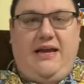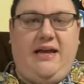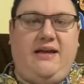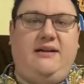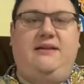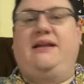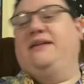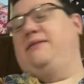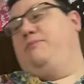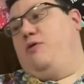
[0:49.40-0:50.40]
And that's
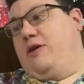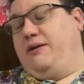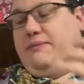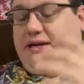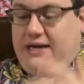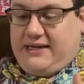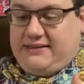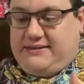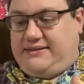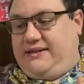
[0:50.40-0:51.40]
important because
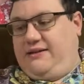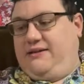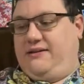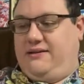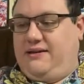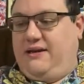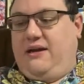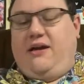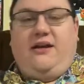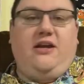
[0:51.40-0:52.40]

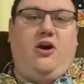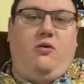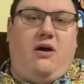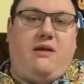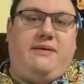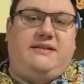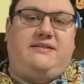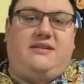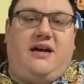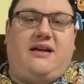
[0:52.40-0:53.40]
you don't want to be
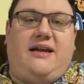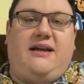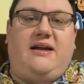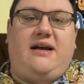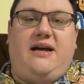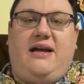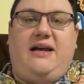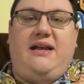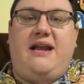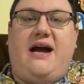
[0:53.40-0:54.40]
stuck in
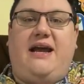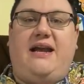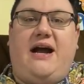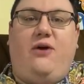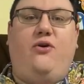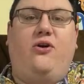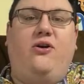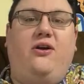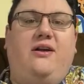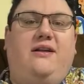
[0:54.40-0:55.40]
9-hour
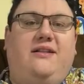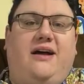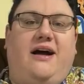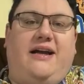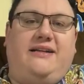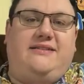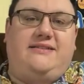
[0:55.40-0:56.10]
lines.